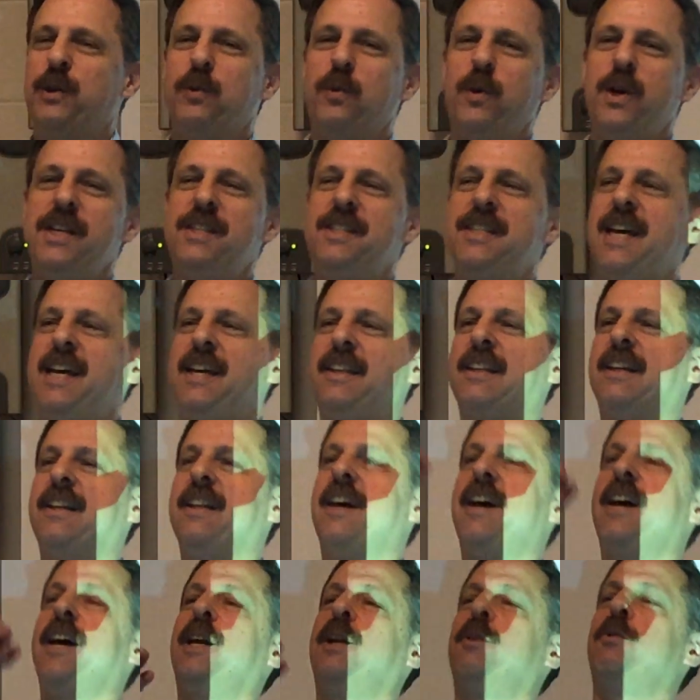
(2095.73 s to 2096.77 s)
We take the
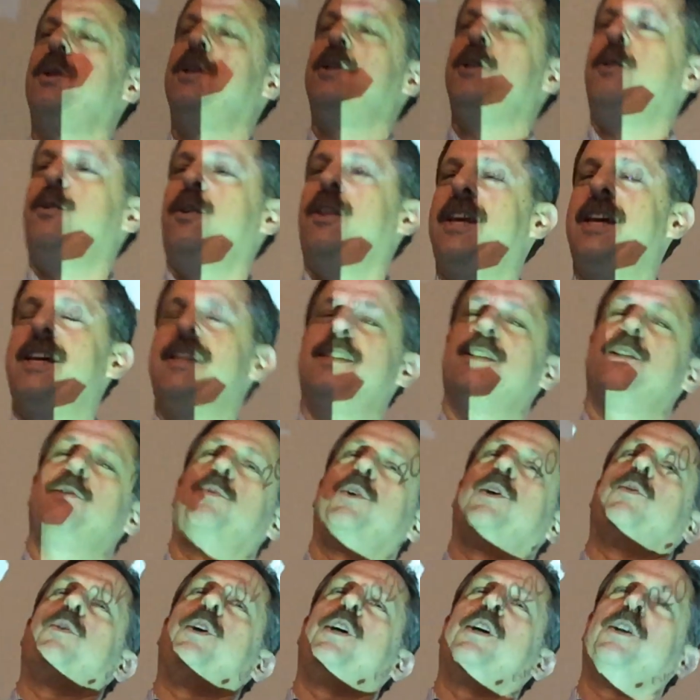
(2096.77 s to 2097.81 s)
line, we do this, and
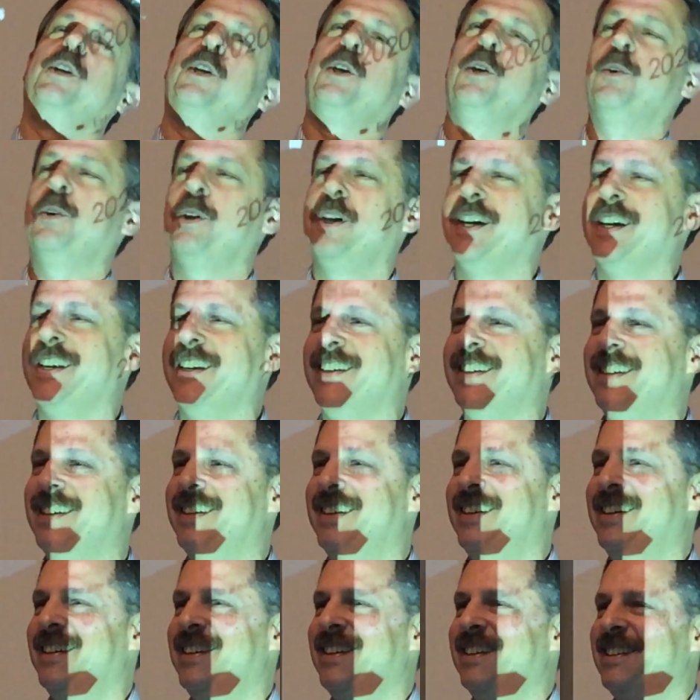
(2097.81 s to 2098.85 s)
we reel you in.
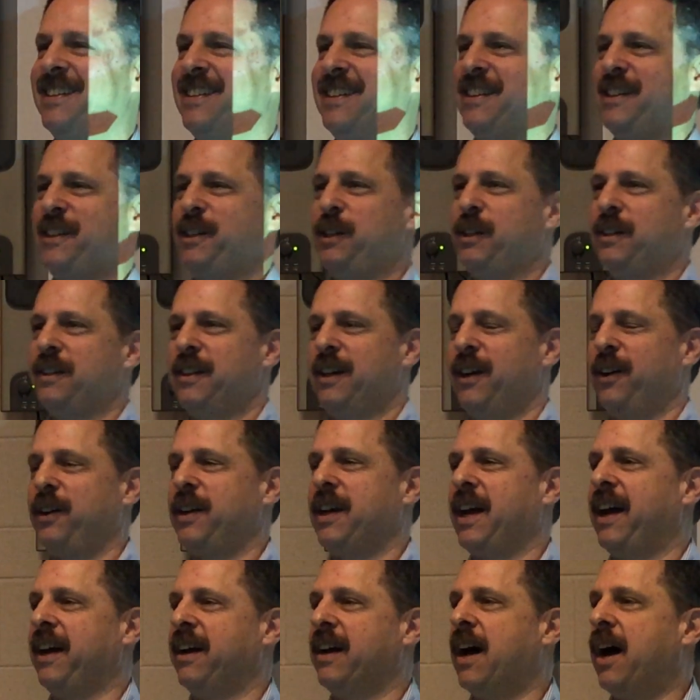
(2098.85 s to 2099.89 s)

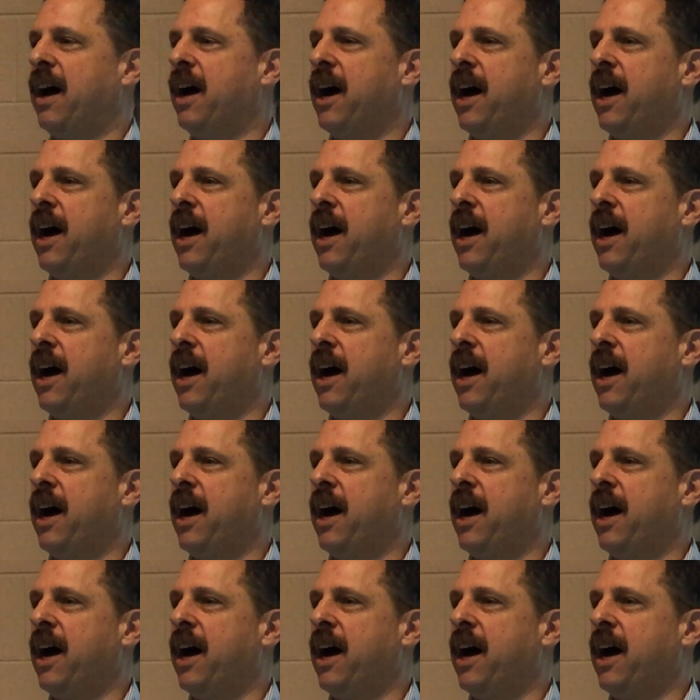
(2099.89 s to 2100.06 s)
Okay.